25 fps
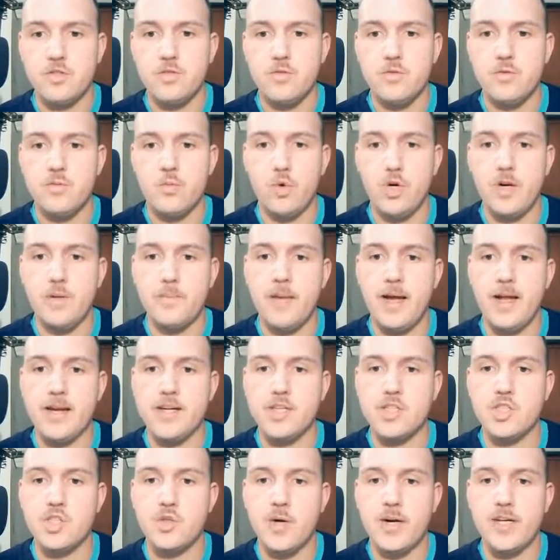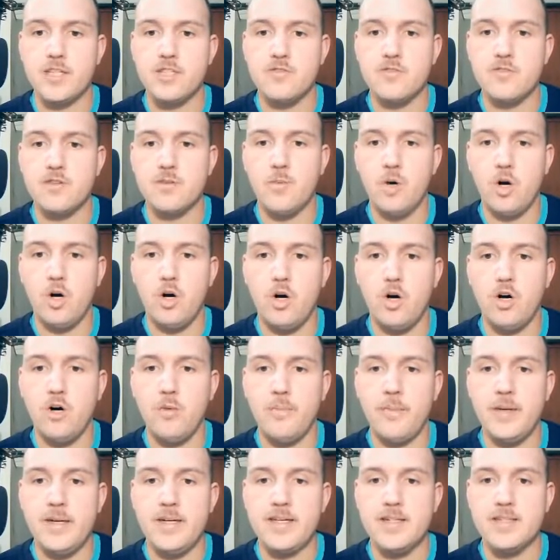1 mana, transform all
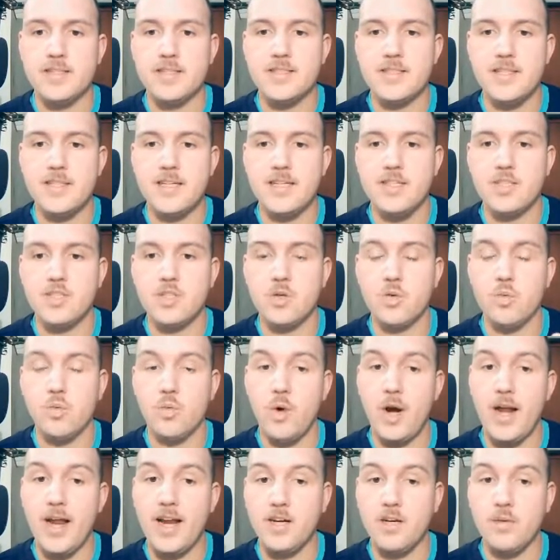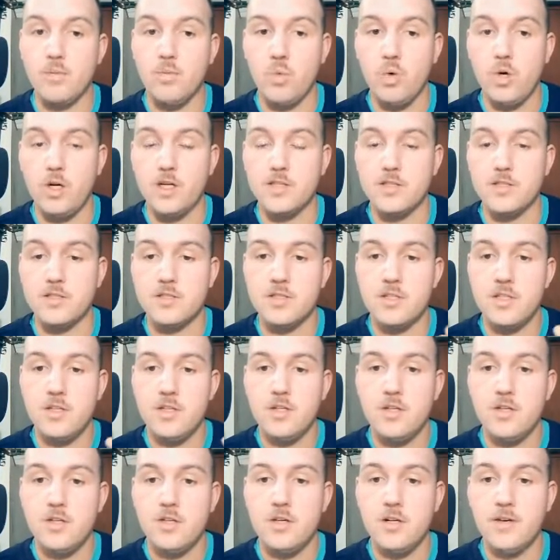minions into random ones
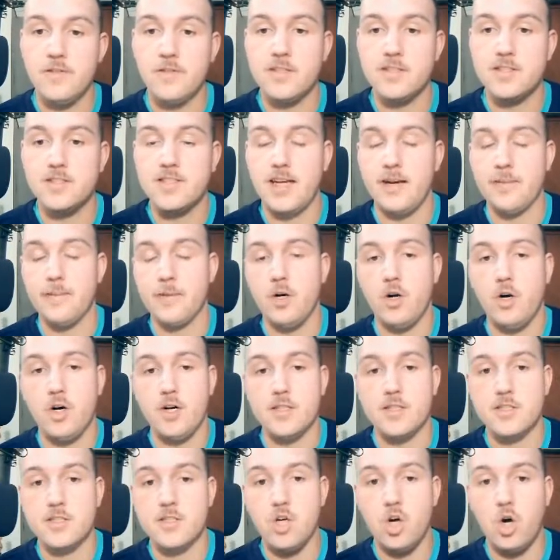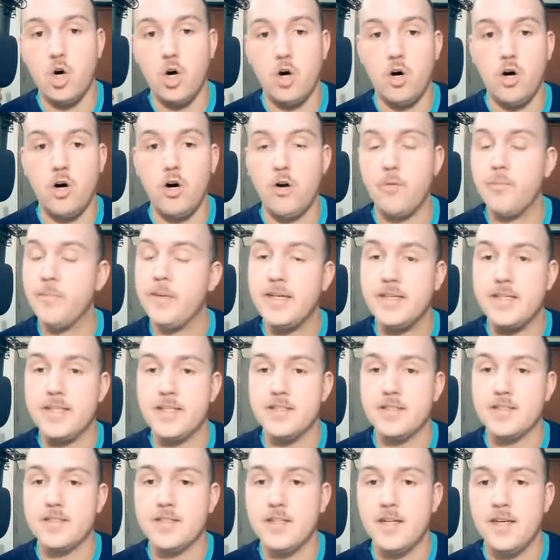of the same cost. All
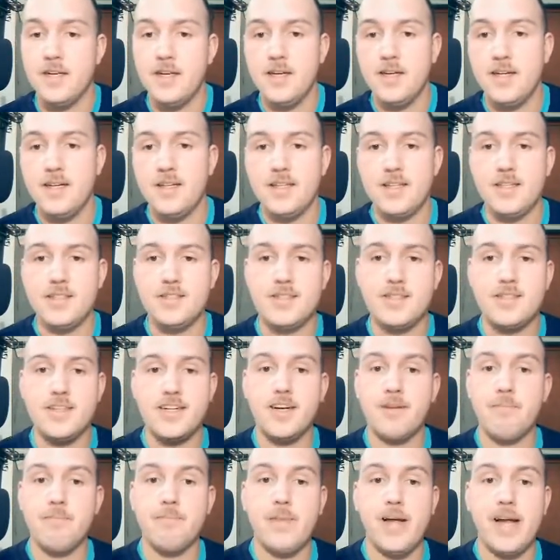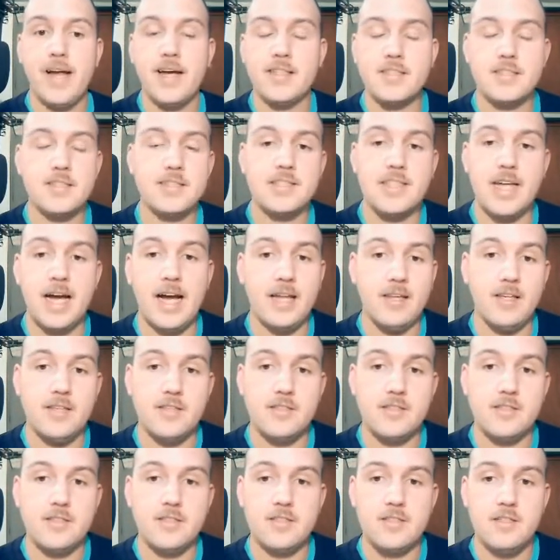minions. This is like a mass
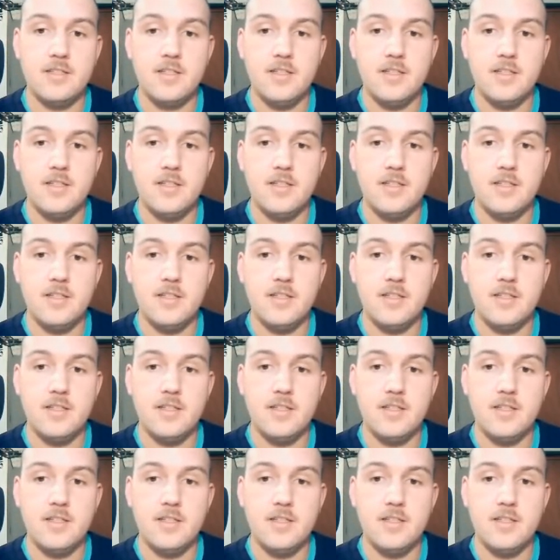silence.